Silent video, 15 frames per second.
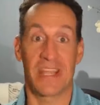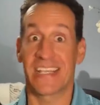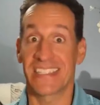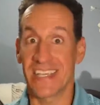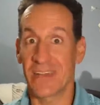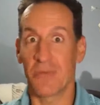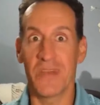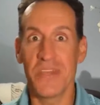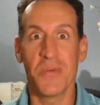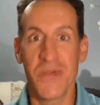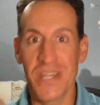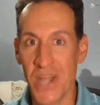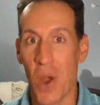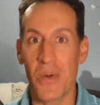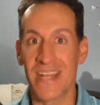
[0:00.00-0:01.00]
Because we, we
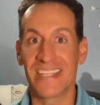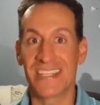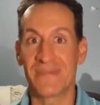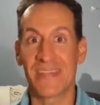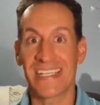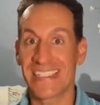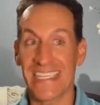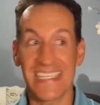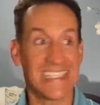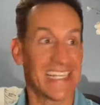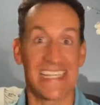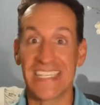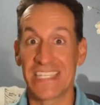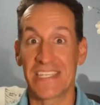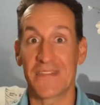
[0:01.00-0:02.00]
know we need to be consistent.
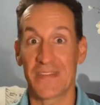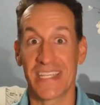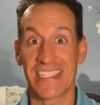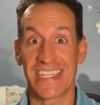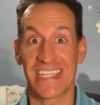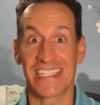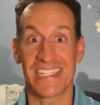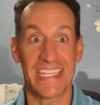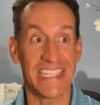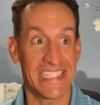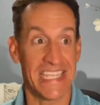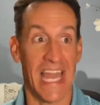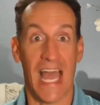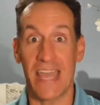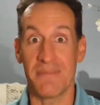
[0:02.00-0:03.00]
At least if you're listening to this
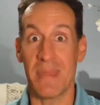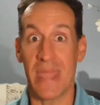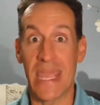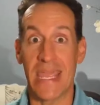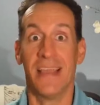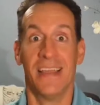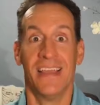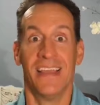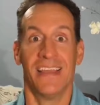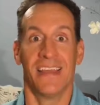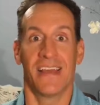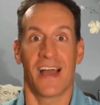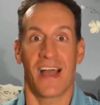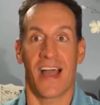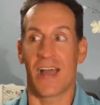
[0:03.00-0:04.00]
guy, me,
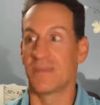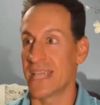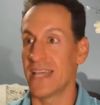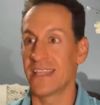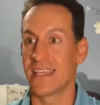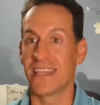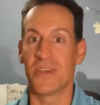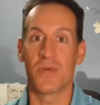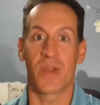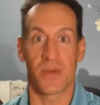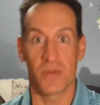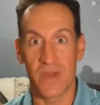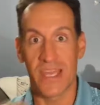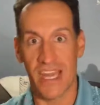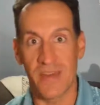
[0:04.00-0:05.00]
I'm telling you, right,
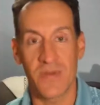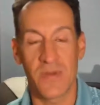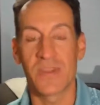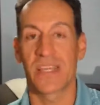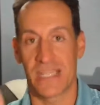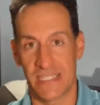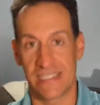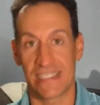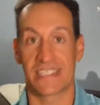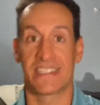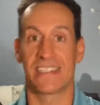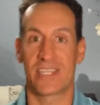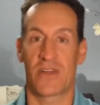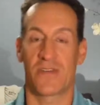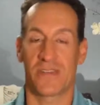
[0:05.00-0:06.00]
we got to, the
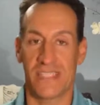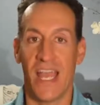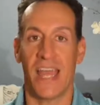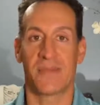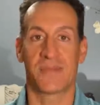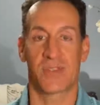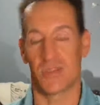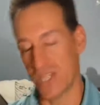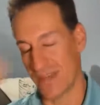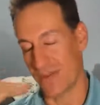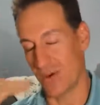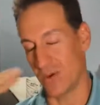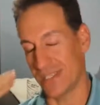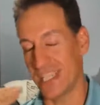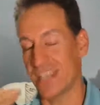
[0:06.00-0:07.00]
consistency over time. So Jeff
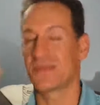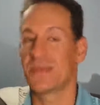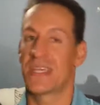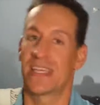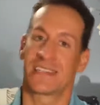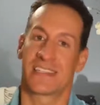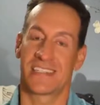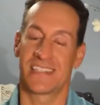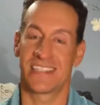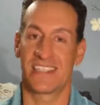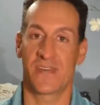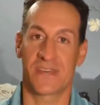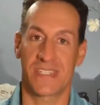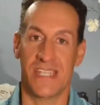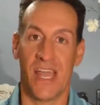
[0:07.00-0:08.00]
always tells me consistency
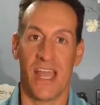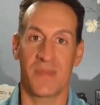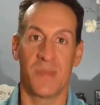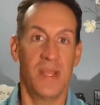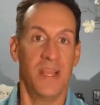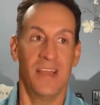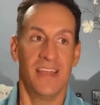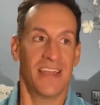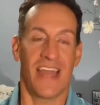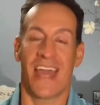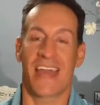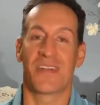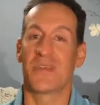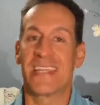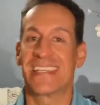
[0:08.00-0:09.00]
over time. I
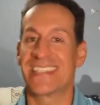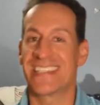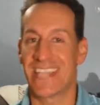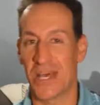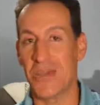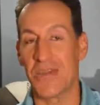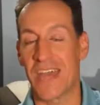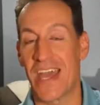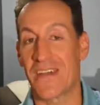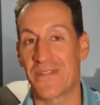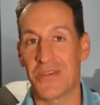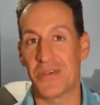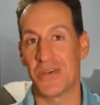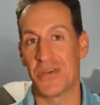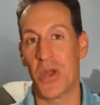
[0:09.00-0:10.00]
don't need to tell you that for
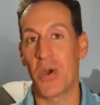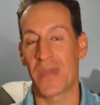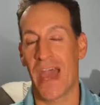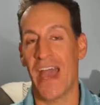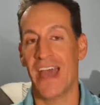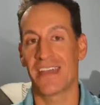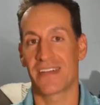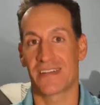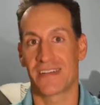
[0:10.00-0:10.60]
you to know that.